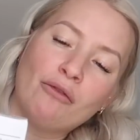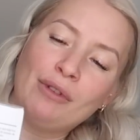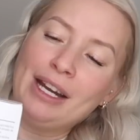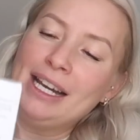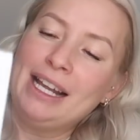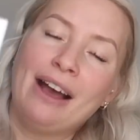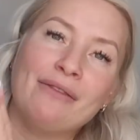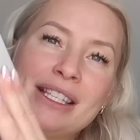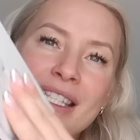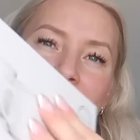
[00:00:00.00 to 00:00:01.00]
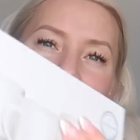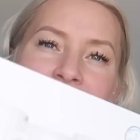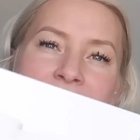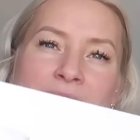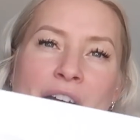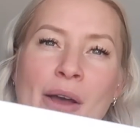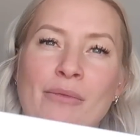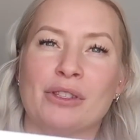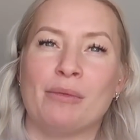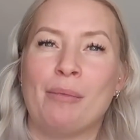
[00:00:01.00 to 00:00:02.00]
really have seen
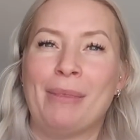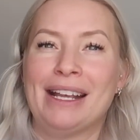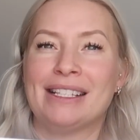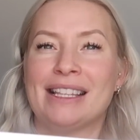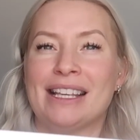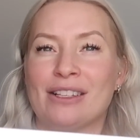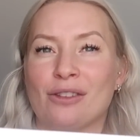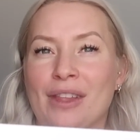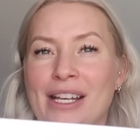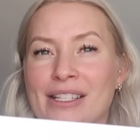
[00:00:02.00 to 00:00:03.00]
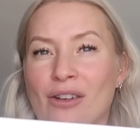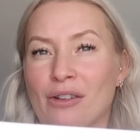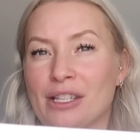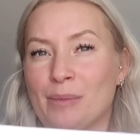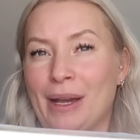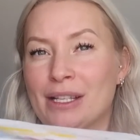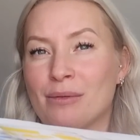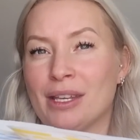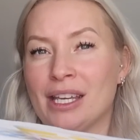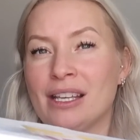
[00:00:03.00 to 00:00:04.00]
some amazing things on their design space
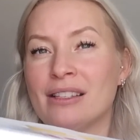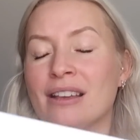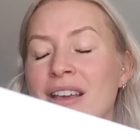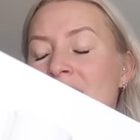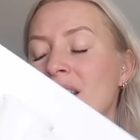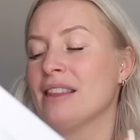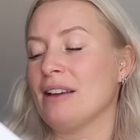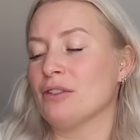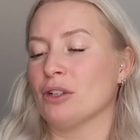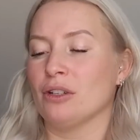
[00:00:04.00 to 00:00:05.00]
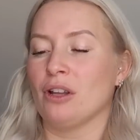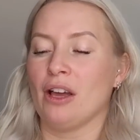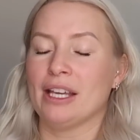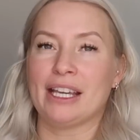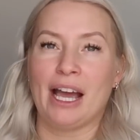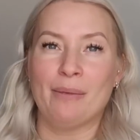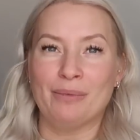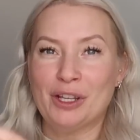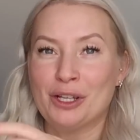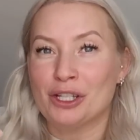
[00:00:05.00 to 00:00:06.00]
with these. They've done like,
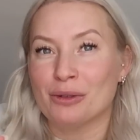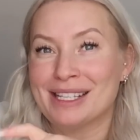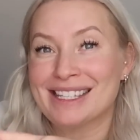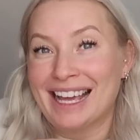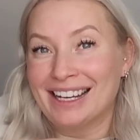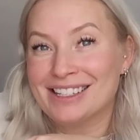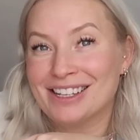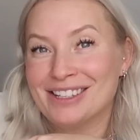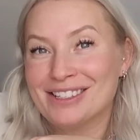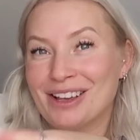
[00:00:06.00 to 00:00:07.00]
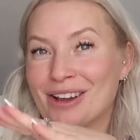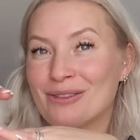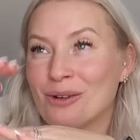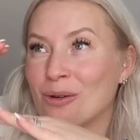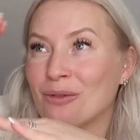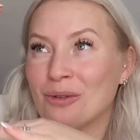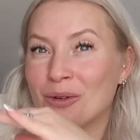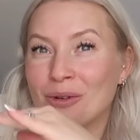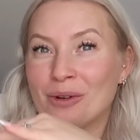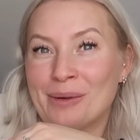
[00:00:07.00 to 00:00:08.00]
you can do a skeleton, so all
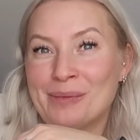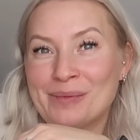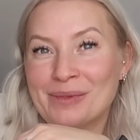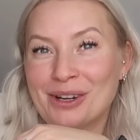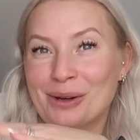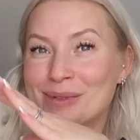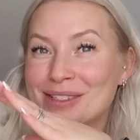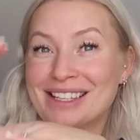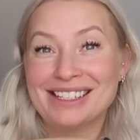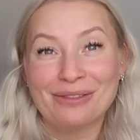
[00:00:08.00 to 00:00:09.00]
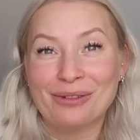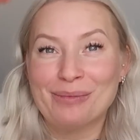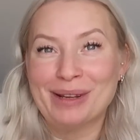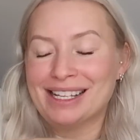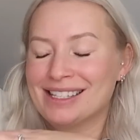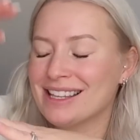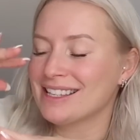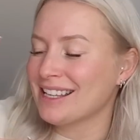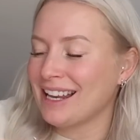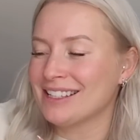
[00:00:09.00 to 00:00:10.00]
four cups of the different pieces of the
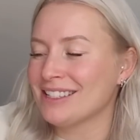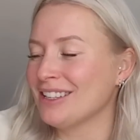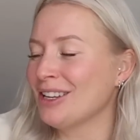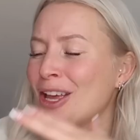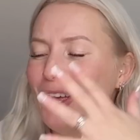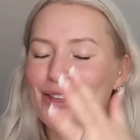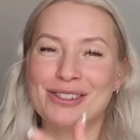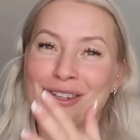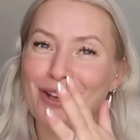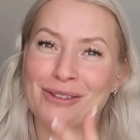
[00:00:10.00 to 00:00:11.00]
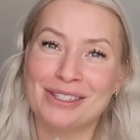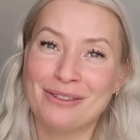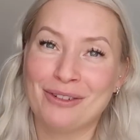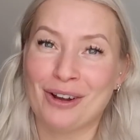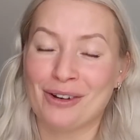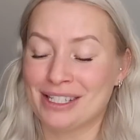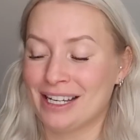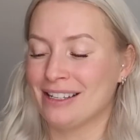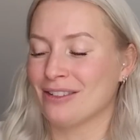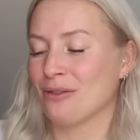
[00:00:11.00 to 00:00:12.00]
skeleton. There's like loads of different
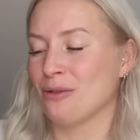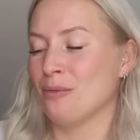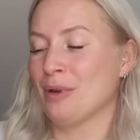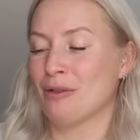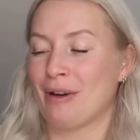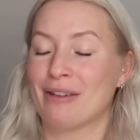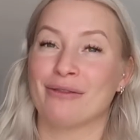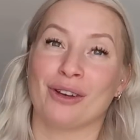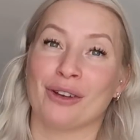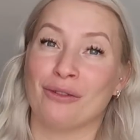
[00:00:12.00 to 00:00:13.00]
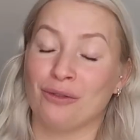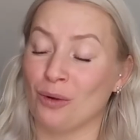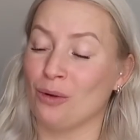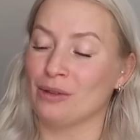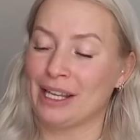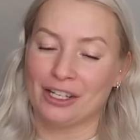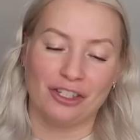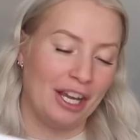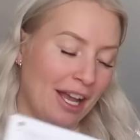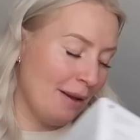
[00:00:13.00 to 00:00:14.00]
ideas I thought would be great for like fall
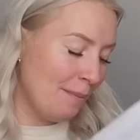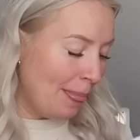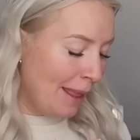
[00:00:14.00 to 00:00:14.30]
next year.